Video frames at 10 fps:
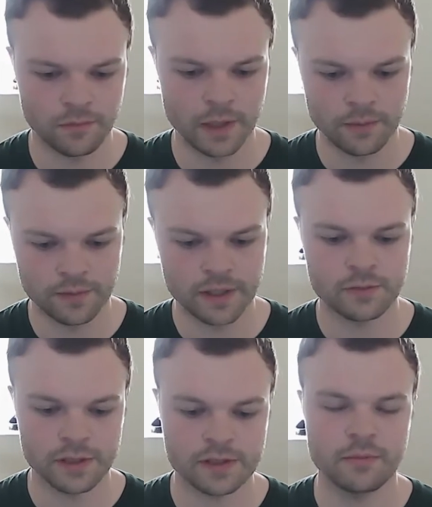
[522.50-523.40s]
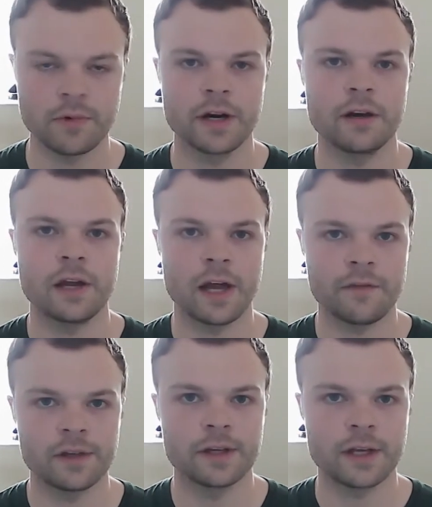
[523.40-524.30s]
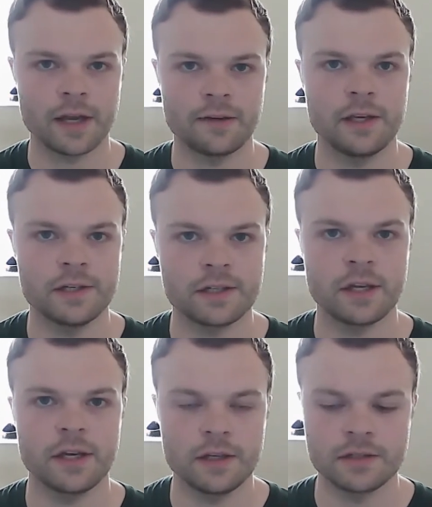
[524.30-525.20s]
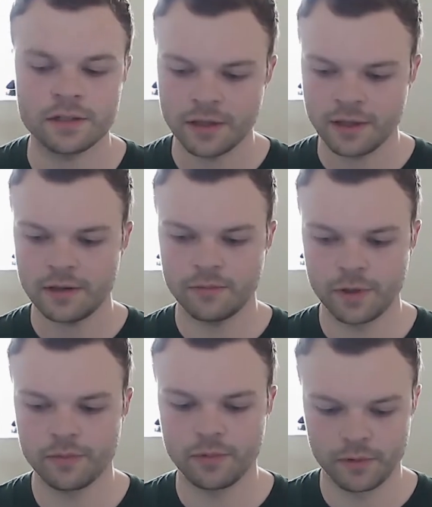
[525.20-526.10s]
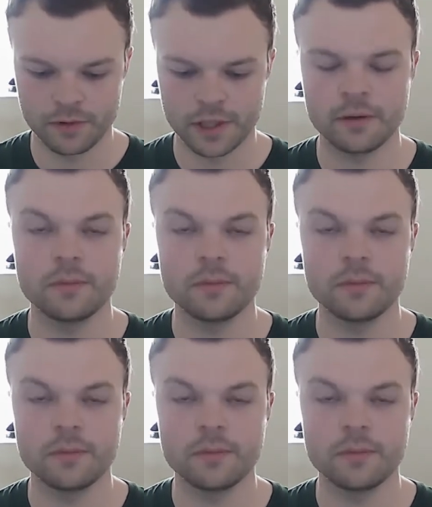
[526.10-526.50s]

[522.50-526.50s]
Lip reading: this went somewhere, and I felt like at each stage, when we were done,